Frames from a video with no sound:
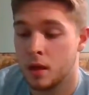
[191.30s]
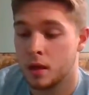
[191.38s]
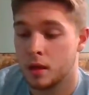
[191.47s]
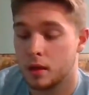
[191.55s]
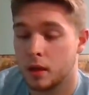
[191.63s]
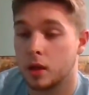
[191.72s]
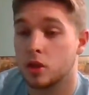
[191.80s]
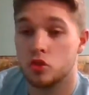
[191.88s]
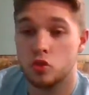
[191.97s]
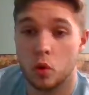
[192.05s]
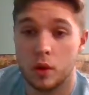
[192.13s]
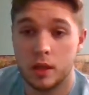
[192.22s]
like a
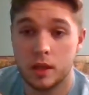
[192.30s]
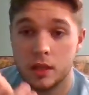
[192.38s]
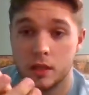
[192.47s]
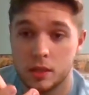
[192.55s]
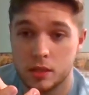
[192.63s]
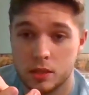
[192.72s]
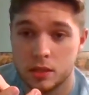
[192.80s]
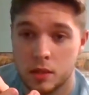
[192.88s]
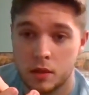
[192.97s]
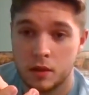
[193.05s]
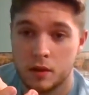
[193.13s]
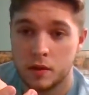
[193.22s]
joint is
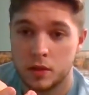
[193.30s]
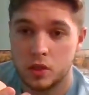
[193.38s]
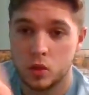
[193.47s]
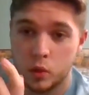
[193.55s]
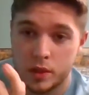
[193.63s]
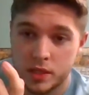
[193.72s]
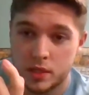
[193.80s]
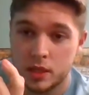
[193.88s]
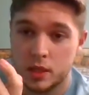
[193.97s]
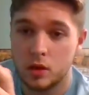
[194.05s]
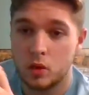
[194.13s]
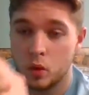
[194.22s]

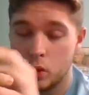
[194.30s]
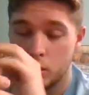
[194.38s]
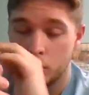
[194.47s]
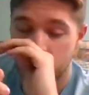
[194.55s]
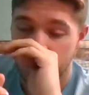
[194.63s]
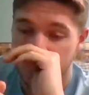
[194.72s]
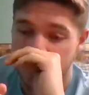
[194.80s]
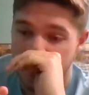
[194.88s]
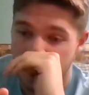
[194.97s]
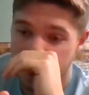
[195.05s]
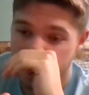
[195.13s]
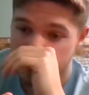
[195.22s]
twisted
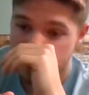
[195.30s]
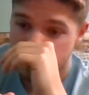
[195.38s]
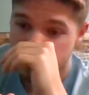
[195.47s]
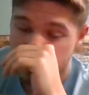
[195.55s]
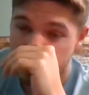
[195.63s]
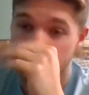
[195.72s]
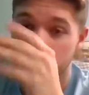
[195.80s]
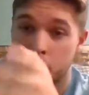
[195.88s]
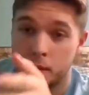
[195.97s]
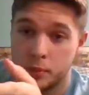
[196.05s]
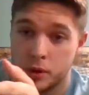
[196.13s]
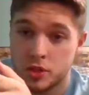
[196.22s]
or put a lot
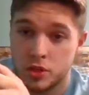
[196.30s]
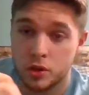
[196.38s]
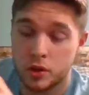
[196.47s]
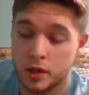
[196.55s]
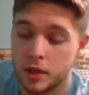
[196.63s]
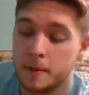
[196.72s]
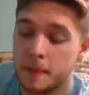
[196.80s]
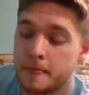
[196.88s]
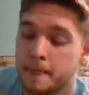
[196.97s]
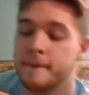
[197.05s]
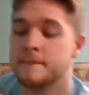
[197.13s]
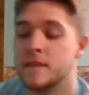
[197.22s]
of pressure on it.
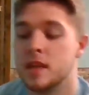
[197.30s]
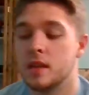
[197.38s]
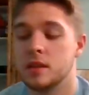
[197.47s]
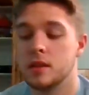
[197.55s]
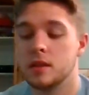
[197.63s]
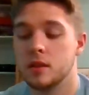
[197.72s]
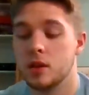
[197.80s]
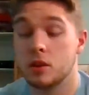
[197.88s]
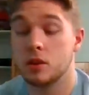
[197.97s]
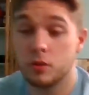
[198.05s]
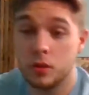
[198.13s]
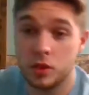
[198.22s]
And there are
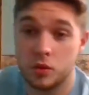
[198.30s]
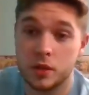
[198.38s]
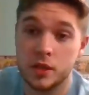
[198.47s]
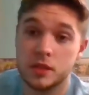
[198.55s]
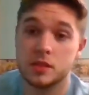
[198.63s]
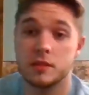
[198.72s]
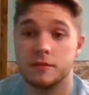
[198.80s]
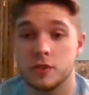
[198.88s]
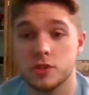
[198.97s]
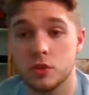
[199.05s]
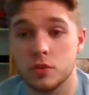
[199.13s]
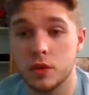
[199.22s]
3 degrees. The first
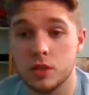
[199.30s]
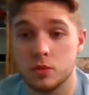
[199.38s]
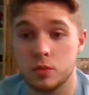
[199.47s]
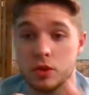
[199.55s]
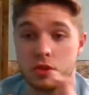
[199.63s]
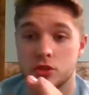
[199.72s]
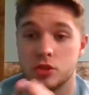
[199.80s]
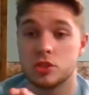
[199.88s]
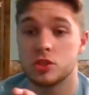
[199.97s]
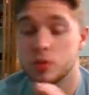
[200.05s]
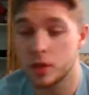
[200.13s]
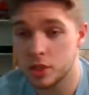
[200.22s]
degree is when there's just
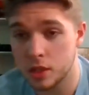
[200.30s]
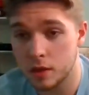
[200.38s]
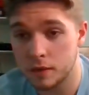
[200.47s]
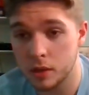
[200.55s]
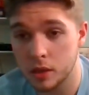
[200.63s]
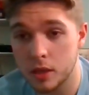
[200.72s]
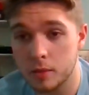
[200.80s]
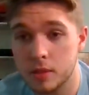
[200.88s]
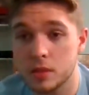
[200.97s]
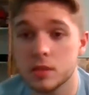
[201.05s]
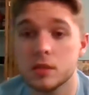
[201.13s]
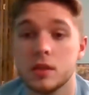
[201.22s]
stretching of the
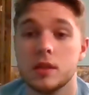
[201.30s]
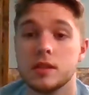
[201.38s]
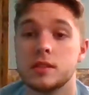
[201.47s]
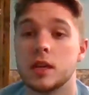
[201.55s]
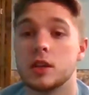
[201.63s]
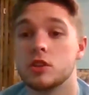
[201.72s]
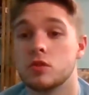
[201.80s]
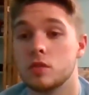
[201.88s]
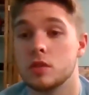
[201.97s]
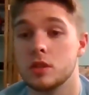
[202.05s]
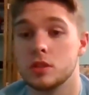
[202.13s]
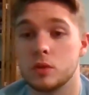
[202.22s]
ligaments. Second degree
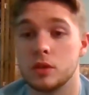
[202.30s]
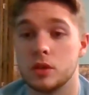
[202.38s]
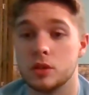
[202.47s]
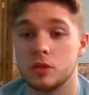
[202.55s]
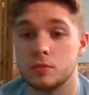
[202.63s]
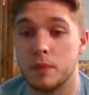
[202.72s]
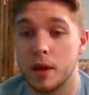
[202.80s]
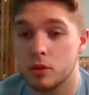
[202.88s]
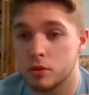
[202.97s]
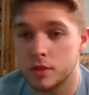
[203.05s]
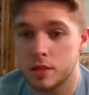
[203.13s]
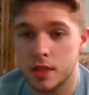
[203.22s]
is when there's
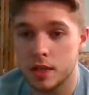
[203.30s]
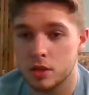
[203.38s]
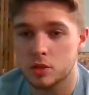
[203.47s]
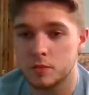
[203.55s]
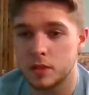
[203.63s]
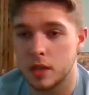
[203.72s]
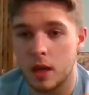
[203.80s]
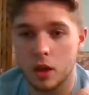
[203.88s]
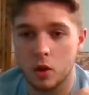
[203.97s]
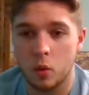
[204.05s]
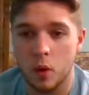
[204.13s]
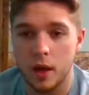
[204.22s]
micro tears but not
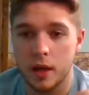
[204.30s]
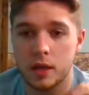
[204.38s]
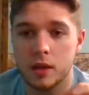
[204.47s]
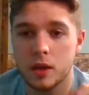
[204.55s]
quite